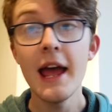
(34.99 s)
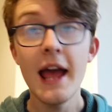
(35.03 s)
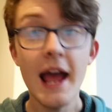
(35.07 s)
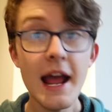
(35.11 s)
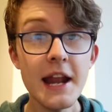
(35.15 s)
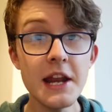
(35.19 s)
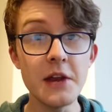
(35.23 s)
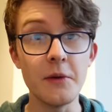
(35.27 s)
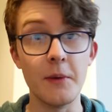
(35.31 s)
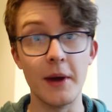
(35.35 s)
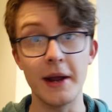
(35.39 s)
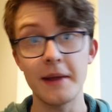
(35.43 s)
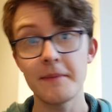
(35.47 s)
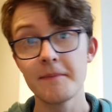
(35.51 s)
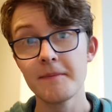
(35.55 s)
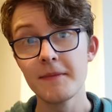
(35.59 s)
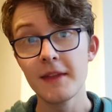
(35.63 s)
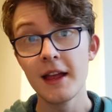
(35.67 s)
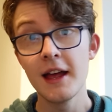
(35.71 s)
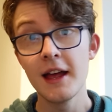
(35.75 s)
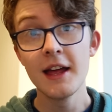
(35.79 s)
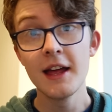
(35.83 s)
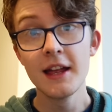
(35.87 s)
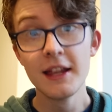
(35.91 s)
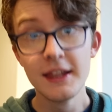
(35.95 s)
Anyway,
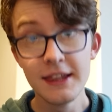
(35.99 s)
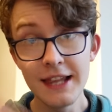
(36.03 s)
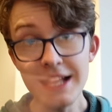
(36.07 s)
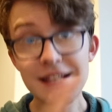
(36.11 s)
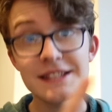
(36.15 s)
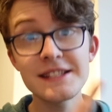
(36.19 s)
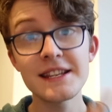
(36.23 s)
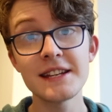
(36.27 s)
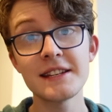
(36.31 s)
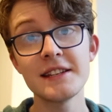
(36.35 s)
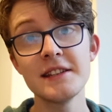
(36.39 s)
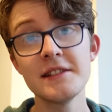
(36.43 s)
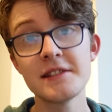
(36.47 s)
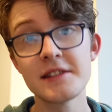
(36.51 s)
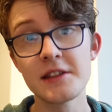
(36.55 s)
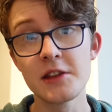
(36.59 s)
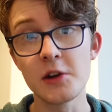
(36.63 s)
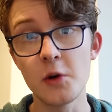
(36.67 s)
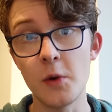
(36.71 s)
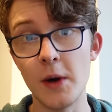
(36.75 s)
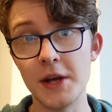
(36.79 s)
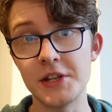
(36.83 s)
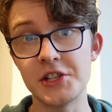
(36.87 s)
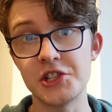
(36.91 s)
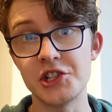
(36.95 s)
let's get into the
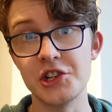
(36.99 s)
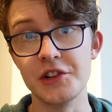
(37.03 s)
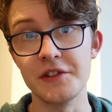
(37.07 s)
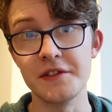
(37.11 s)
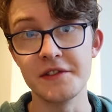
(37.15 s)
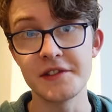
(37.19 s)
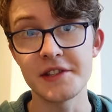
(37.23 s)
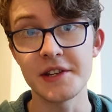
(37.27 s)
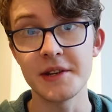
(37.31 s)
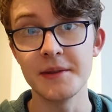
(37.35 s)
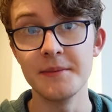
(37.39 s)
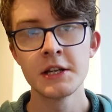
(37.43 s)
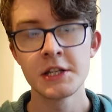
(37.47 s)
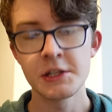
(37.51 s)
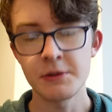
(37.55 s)
questions.